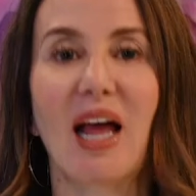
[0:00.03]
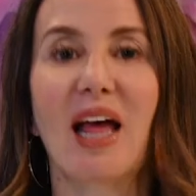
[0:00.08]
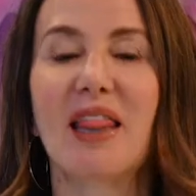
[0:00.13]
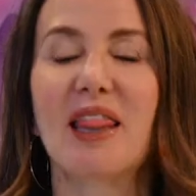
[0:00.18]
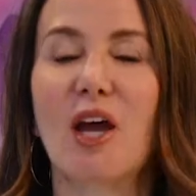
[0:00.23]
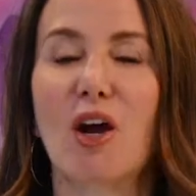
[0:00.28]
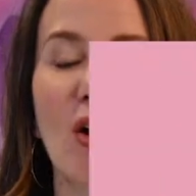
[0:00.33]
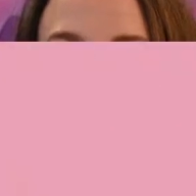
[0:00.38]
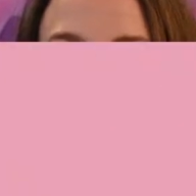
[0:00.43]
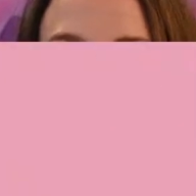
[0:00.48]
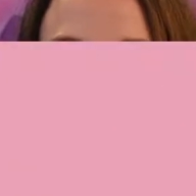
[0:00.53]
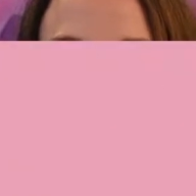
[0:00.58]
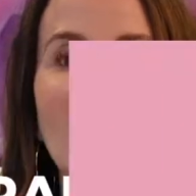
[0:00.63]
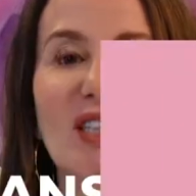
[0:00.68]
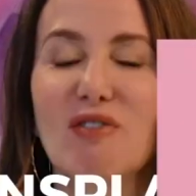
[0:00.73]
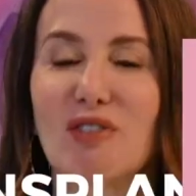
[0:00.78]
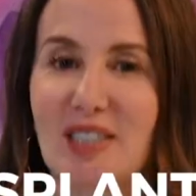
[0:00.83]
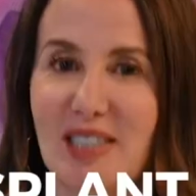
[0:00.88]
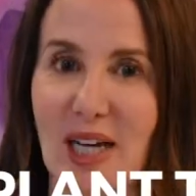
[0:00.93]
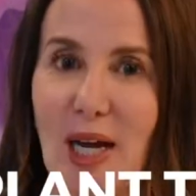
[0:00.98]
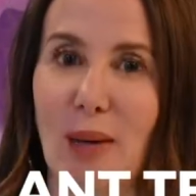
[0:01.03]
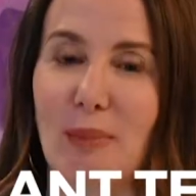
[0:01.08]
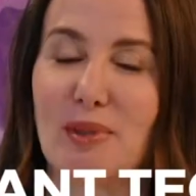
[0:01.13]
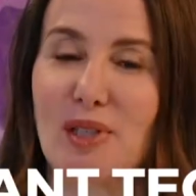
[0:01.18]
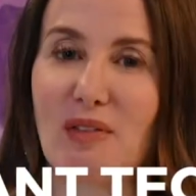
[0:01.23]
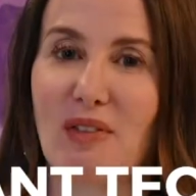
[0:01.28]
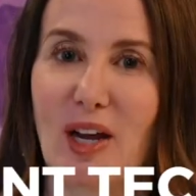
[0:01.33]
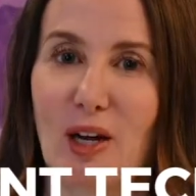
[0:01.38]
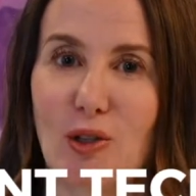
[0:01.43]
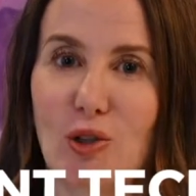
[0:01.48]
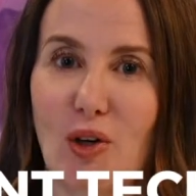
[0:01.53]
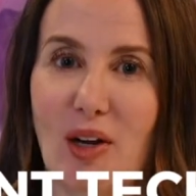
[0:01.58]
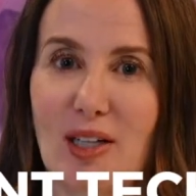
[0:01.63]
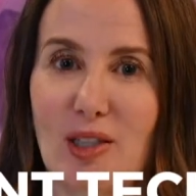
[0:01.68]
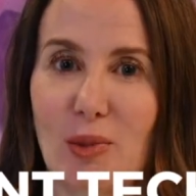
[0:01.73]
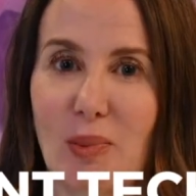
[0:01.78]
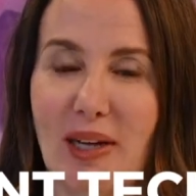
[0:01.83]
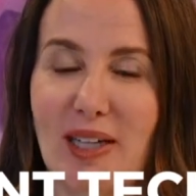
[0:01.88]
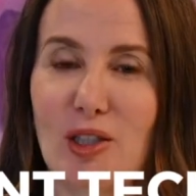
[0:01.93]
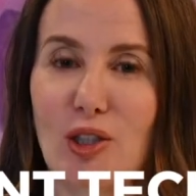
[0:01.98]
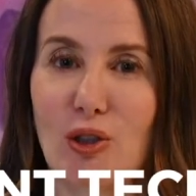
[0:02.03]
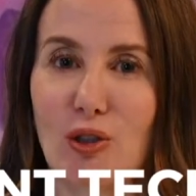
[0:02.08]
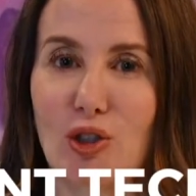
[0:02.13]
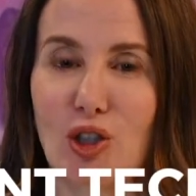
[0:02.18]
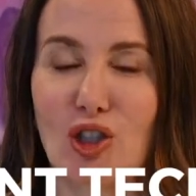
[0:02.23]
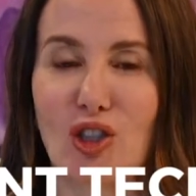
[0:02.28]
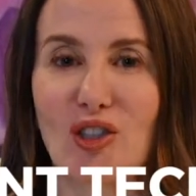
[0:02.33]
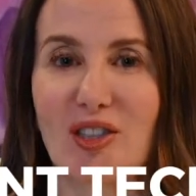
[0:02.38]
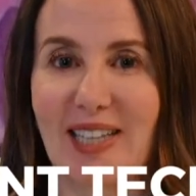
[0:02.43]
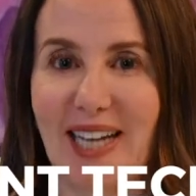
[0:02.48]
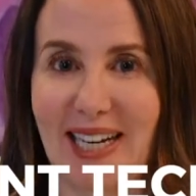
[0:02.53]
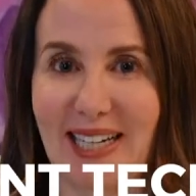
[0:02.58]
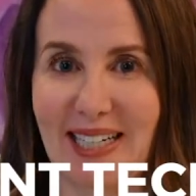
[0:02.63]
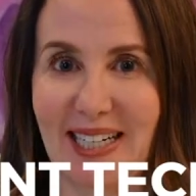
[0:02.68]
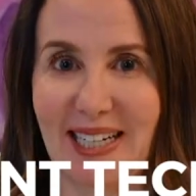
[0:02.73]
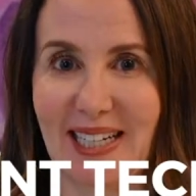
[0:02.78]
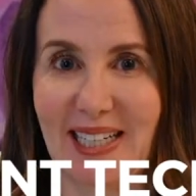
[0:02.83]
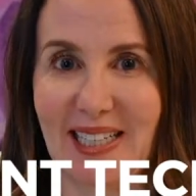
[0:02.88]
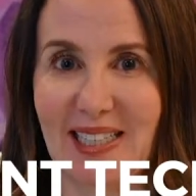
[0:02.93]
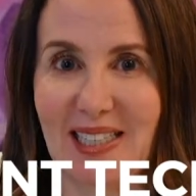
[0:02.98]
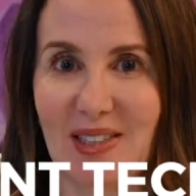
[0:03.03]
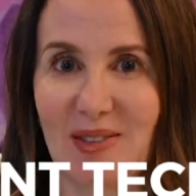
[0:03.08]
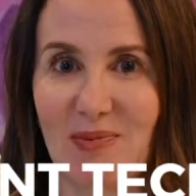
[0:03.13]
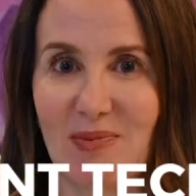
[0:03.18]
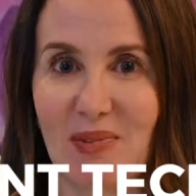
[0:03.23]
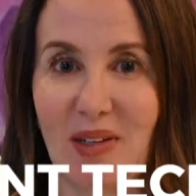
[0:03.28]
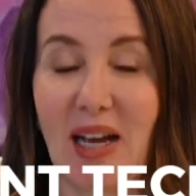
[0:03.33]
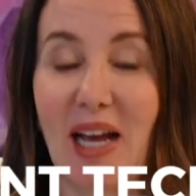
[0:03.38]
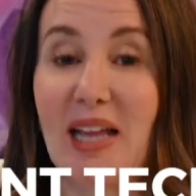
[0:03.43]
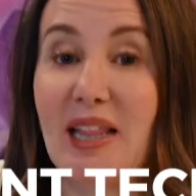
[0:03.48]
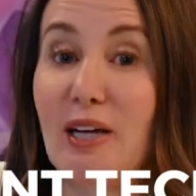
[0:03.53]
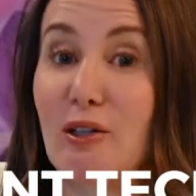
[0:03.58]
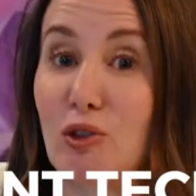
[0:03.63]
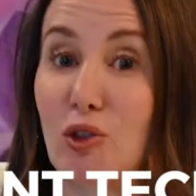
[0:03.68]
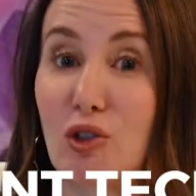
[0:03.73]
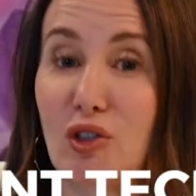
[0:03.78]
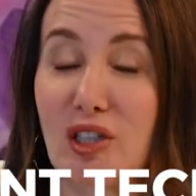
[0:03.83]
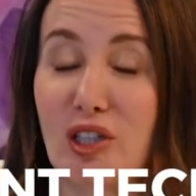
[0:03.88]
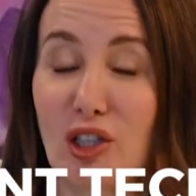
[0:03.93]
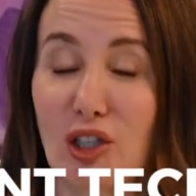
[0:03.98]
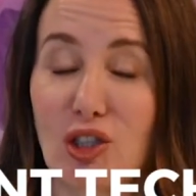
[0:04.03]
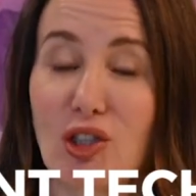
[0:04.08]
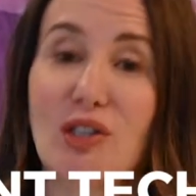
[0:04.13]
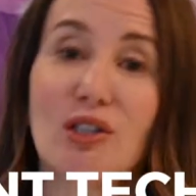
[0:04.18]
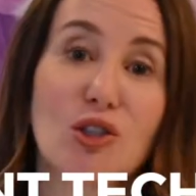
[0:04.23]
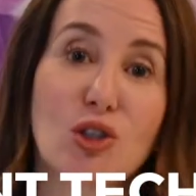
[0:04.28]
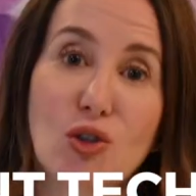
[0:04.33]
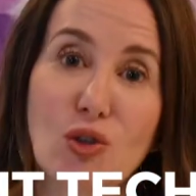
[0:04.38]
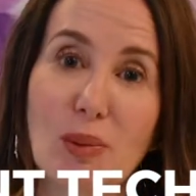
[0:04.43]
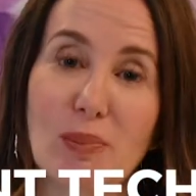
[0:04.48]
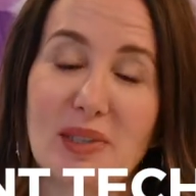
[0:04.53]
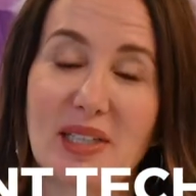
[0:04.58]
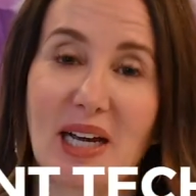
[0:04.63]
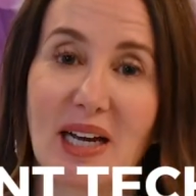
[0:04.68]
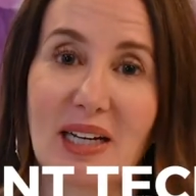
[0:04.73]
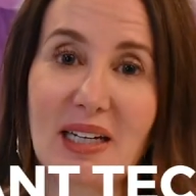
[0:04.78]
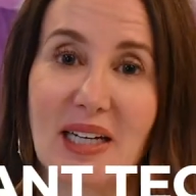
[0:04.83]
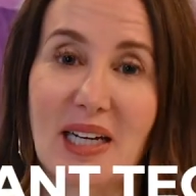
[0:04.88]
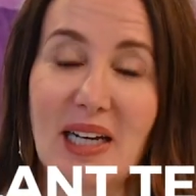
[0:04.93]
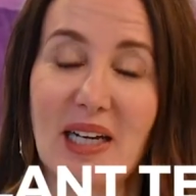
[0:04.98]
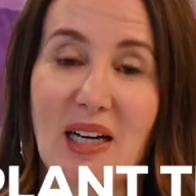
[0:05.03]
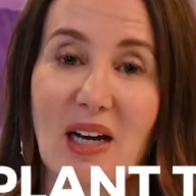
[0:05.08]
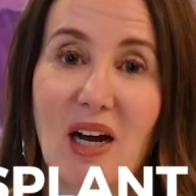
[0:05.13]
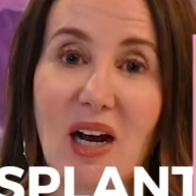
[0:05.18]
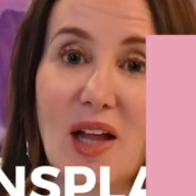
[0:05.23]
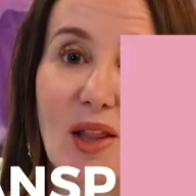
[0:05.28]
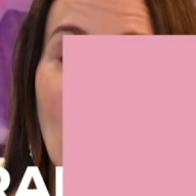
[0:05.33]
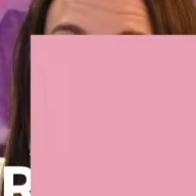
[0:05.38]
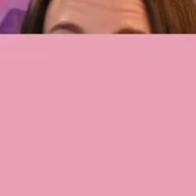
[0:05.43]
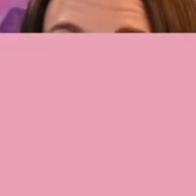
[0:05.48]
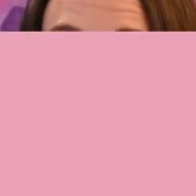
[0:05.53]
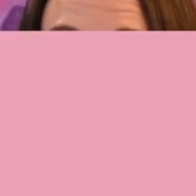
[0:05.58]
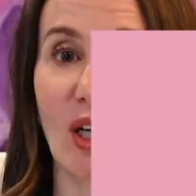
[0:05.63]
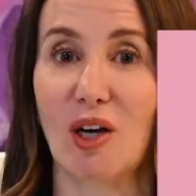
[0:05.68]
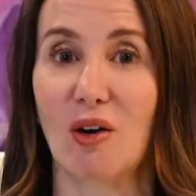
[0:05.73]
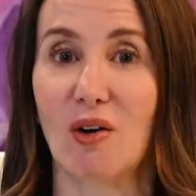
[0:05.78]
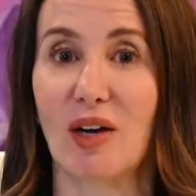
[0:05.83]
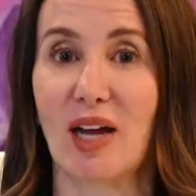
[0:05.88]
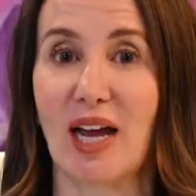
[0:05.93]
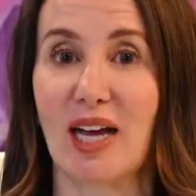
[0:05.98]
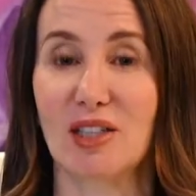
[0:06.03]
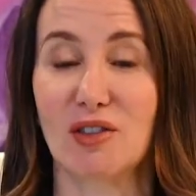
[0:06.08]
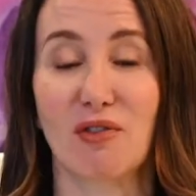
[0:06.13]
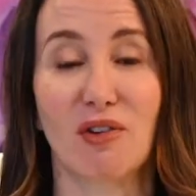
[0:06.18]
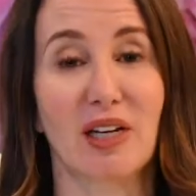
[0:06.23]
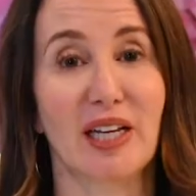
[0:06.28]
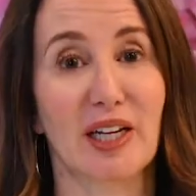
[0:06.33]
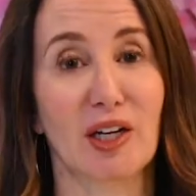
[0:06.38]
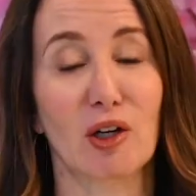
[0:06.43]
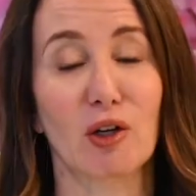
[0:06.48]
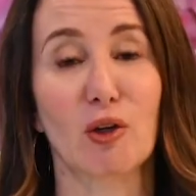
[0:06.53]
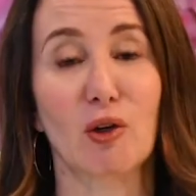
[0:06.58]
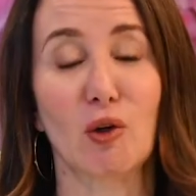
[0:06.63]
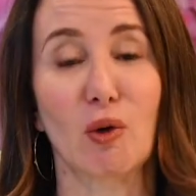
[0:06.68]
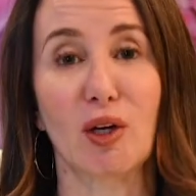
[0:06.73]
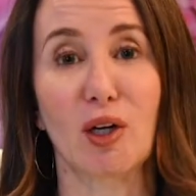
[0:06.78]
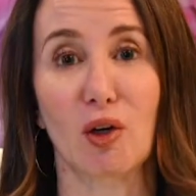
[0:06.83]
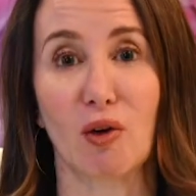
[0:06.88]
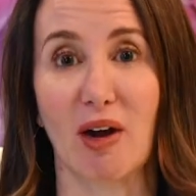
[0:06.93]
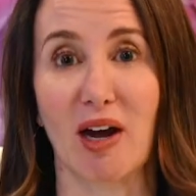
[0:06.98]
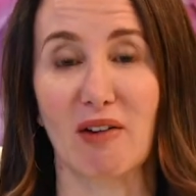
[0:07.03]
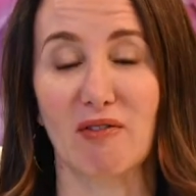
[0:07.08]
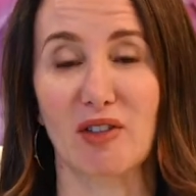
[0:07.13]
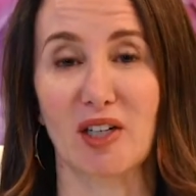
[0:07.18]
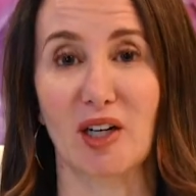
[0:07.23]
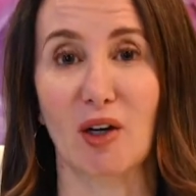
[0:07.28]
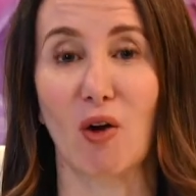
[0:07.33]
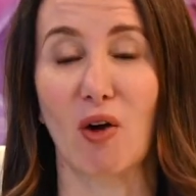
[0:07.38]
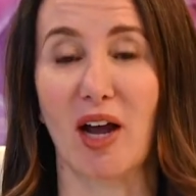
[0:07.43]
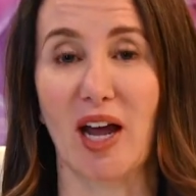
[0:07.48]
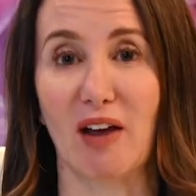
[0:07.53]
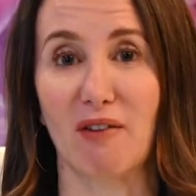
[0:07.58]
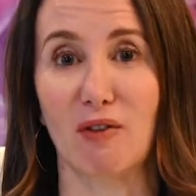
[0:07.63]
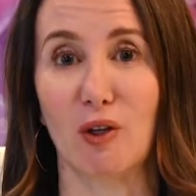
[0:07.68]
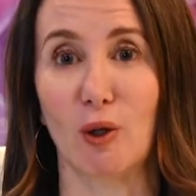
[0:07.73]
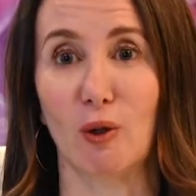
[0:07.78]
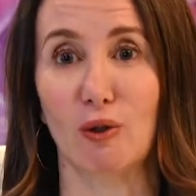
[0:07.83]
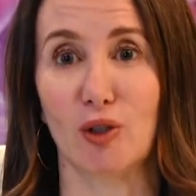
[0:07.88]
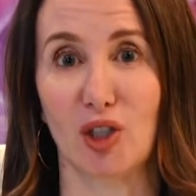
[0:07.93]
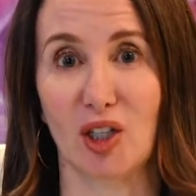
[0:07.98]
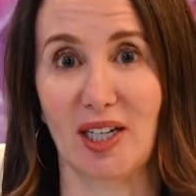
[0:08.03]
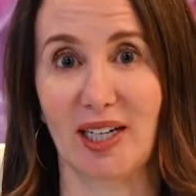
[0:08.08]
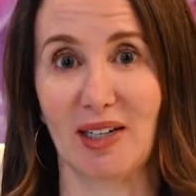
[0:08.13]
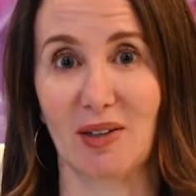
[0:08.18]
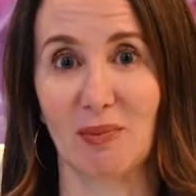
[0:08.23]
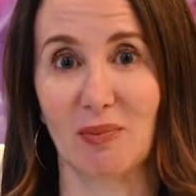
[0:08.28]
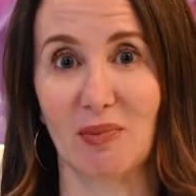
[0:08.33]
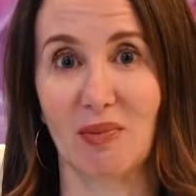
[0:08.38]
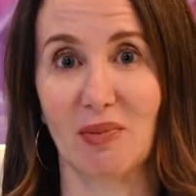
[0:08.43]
There are 3 different types of hair transplant surgical techniques. There's a traditional strip technique, otherwise known as follicular unit grafting, or F.U.G.